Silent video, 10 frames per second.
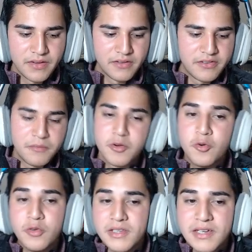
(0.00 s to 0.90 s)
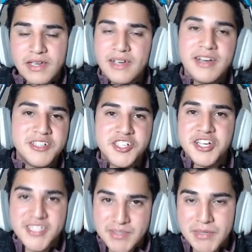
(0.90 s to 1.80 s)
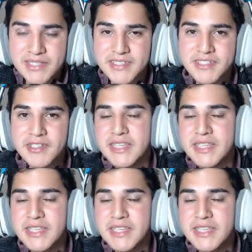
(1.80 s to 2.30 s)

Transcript: some cool adjustments to